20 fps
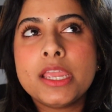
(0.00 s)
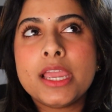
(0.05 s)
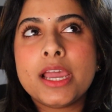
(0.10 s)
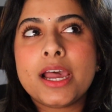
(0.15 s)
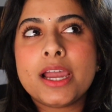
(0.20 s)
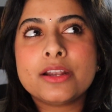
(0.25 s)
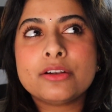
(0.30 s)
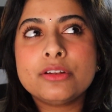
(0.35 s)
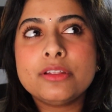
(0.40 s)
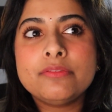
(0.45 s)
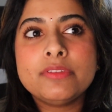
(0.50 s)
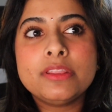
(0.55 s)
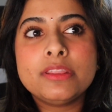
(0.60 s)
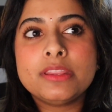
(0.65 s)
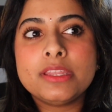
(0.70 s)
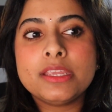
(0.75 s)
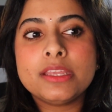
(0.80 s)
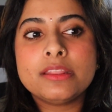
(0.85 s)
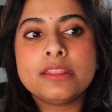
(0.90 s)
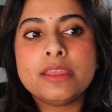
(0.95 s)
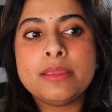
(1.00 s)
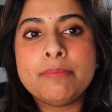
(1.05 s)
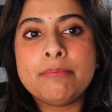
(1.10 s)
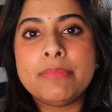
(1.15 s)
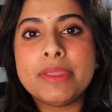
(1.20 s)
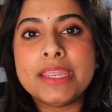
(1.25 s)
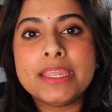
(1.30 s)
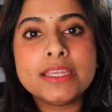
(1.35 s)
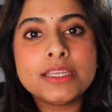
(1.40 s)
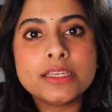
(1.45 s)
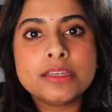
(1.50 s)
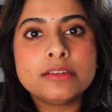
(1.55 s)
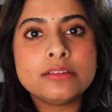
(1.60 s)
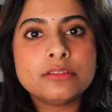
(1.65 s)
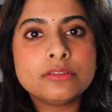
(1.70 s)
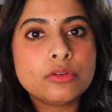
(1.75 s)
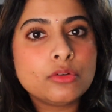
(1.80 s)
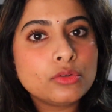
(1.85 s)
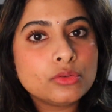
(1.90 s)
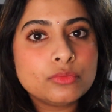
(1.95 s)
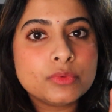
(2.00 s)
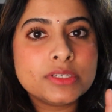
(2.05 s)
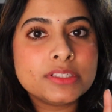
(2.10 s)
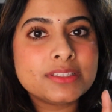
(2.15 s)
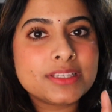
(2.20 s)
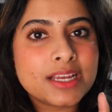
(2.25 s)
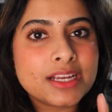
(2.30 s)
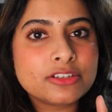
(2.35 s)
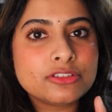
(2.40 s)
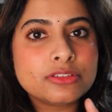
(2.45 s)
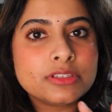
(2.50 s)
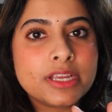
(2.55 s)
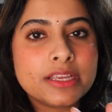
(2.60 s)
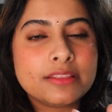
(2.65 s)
I don't even think they make gold ones actually.